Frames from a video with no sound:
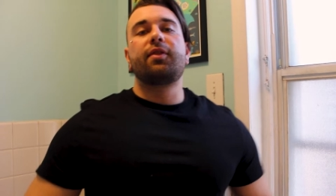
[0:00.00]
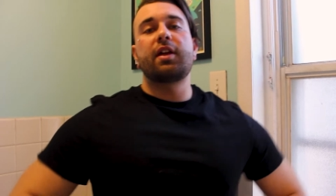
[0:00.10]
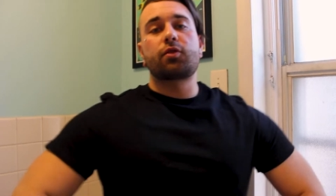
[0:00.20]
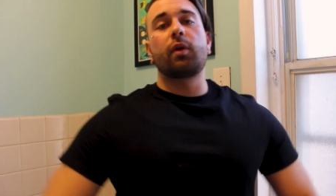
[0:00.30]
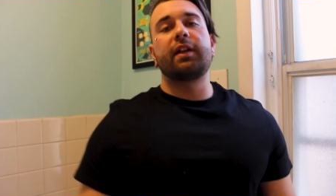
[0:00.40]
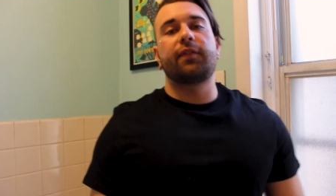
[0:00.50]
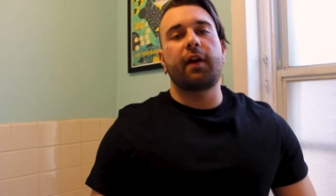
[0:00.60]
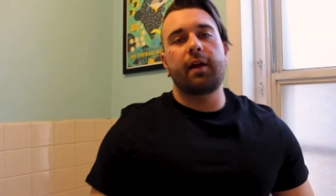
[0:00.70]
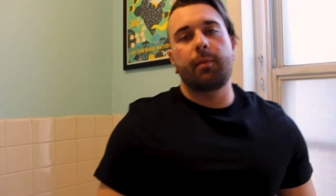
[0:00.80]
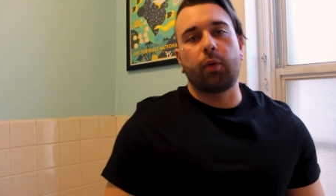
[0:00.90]
This one is
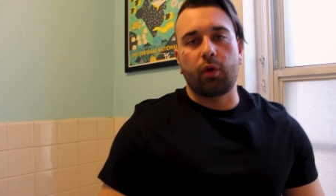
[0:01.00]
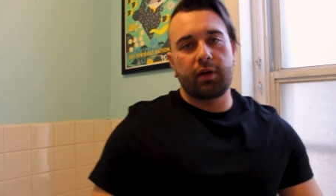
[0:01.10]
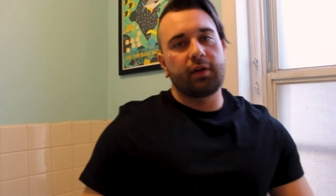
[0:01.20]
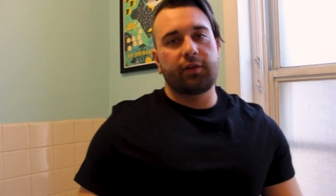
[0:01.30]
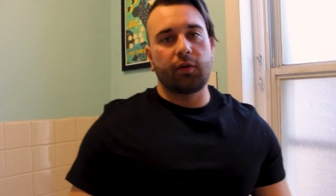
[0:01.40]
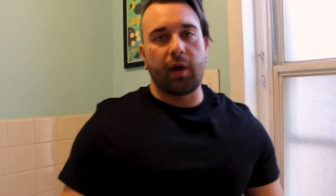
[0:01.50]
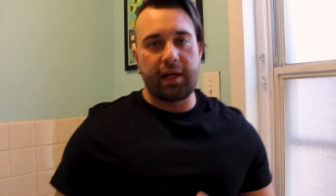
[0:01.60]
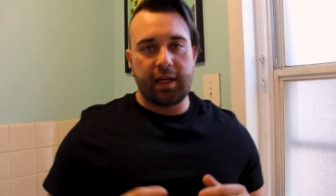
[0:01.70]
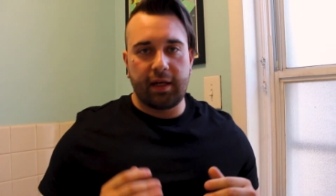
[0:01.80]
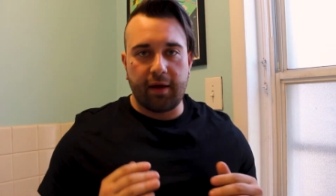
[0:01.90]
very important, so I
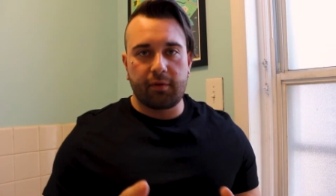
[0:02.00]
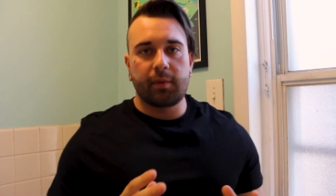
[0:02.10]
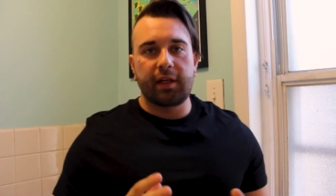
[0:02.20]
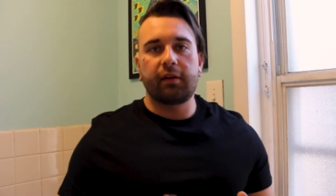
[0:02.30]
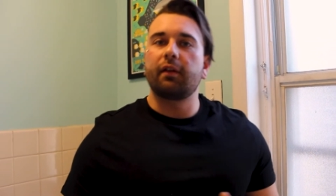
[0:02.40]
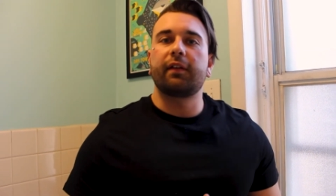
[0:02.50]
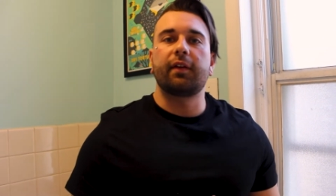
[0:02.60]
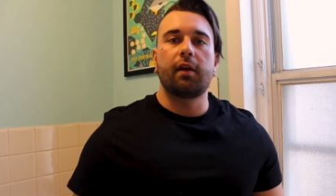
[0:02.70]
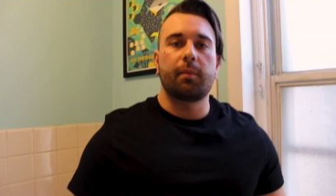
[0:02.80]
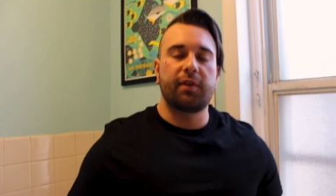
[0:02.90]
need everybody to
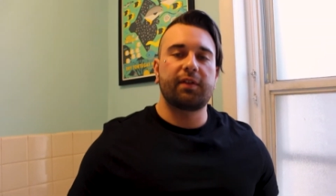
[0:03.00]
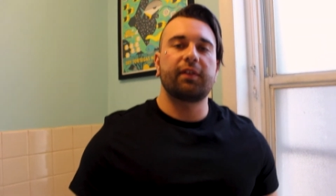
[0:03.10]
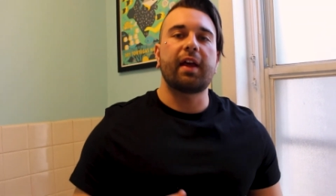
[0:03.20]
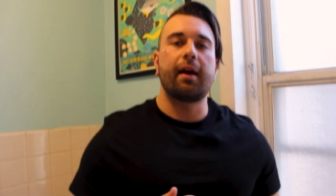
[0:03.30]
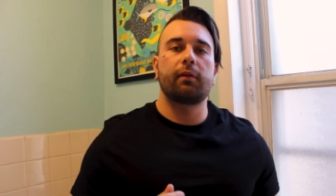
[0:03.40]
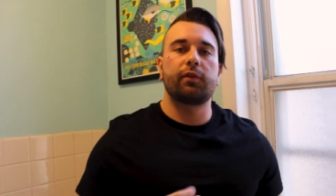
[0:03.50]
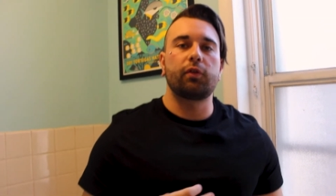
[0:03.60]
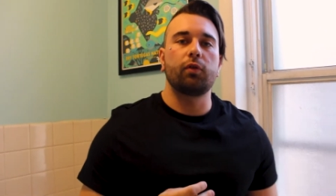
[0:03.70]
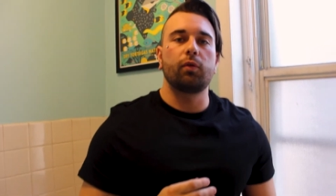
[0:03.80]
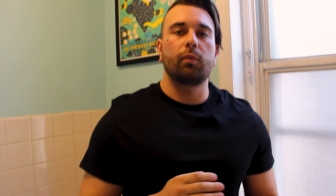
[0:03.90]
listen up. This is how
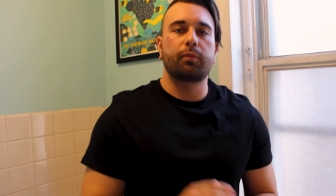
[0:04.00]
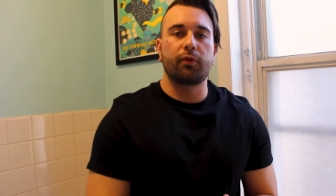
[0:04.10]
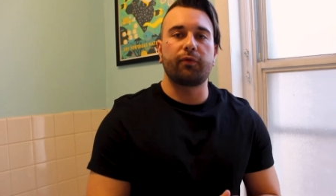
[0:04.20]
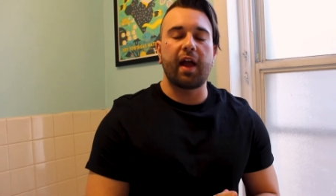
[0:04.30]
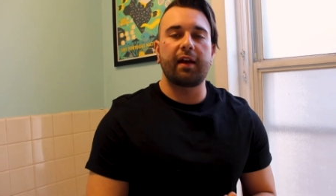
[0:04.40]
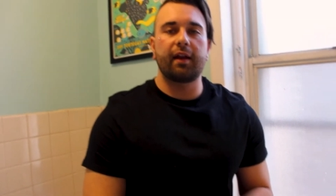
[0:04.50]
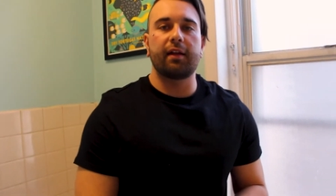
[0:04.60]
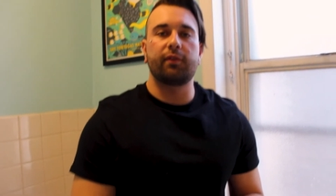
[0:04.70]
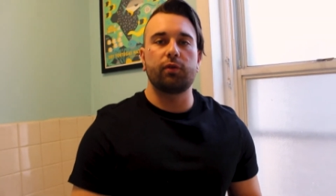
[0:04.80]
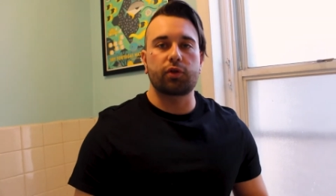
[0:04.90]
to prevent
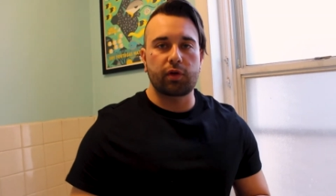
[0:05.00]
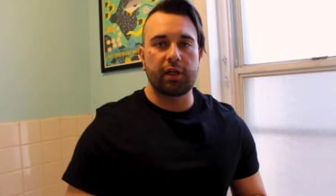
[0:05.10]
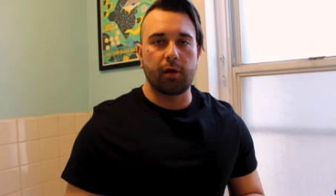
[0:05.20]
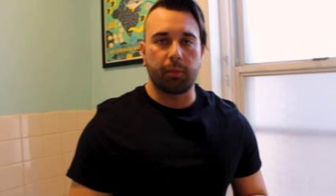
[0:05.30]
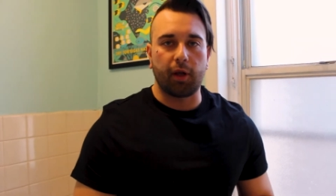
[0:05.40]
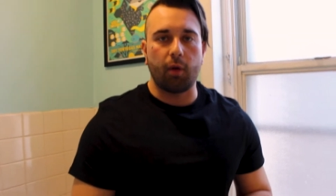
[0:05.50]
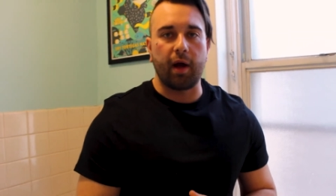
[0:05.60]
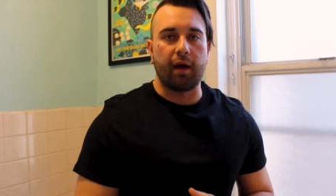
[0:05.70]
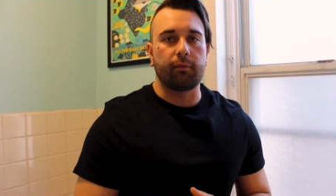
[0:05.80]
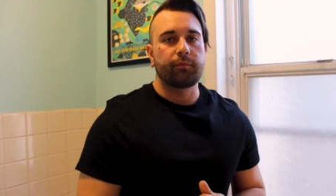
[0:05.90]
and to treat a
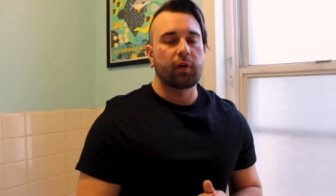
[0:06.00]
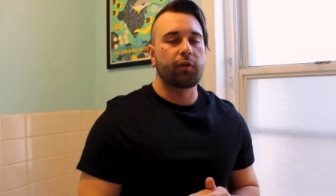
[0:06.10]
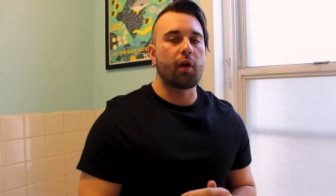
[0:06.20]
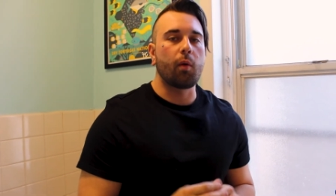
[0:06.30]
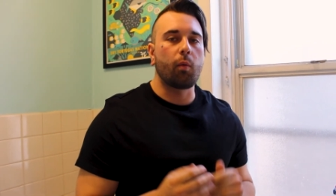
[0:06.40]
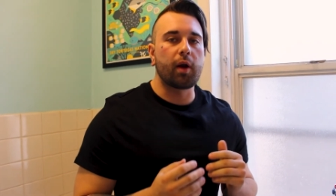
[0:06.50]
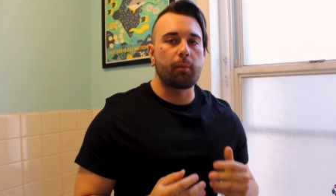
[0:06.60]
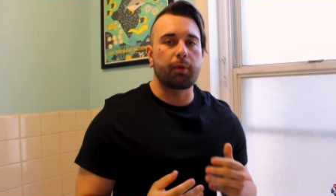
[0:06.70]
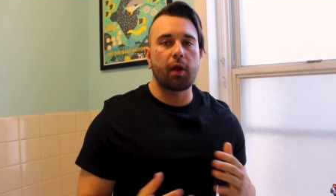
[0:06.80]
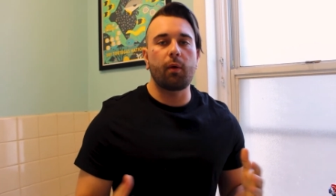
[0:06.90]
blowout. So what a
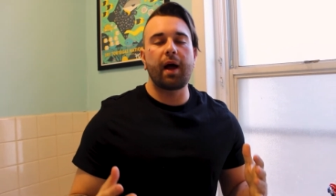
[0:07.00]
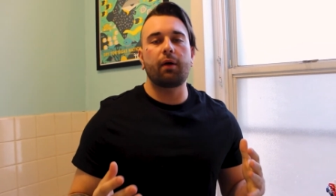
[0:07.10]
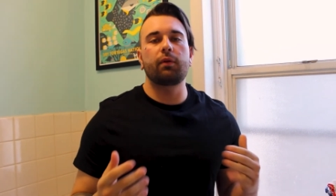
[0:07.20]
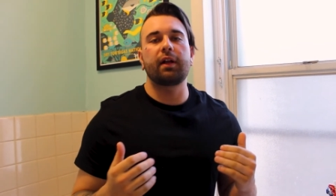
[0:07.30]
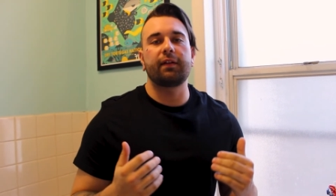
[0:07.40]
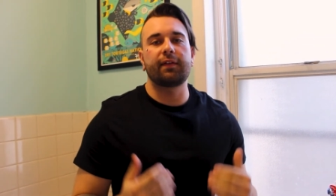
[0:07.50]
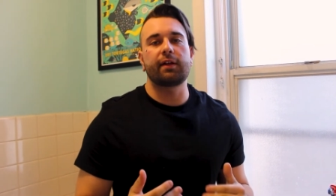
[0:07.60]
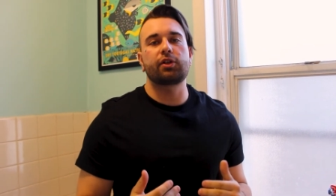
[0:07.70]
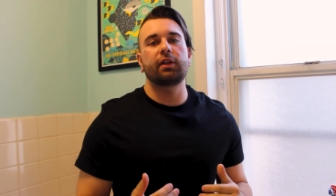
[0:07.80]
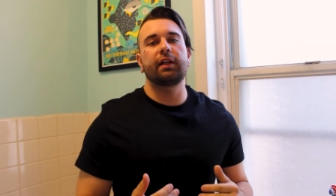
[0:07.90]
blowout
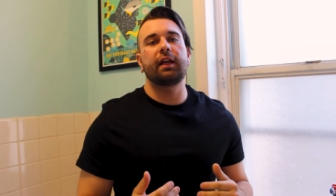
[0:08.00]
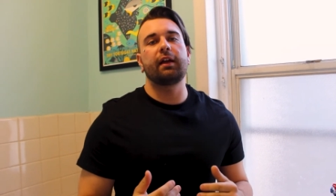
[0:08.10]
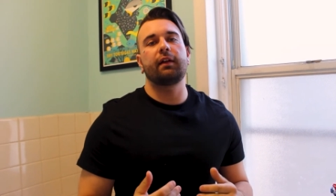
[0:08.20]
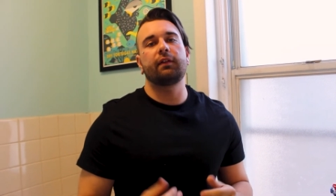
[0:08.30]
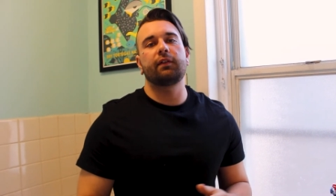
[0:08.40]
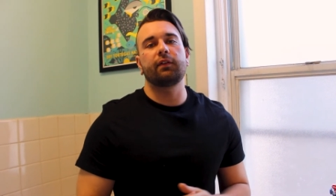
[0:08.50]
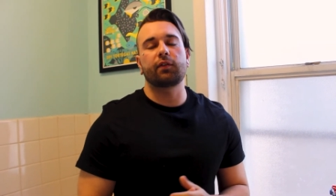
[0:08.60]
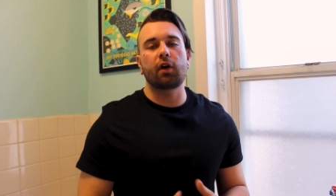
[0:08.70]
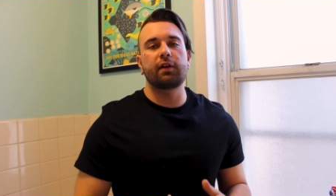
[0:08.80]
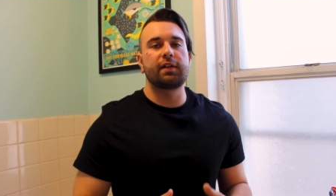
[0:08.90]
essentially is, is
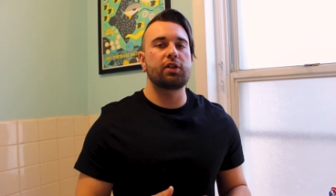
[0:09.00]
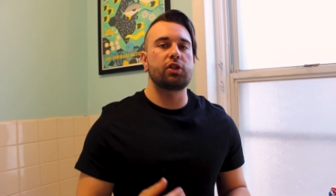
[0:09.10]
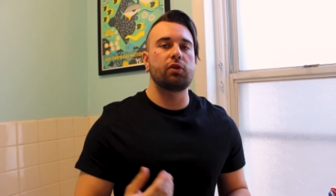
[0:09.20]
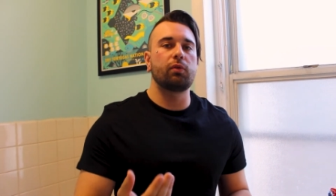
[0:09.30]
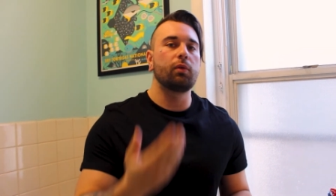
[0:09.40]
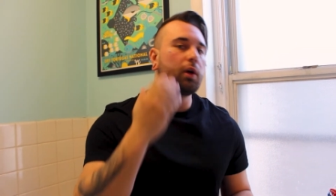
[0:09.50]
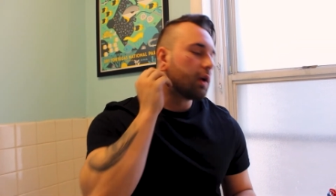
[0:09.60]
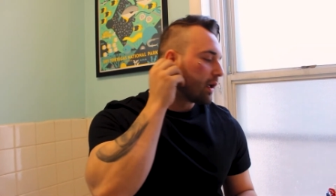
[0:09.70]
scar tissue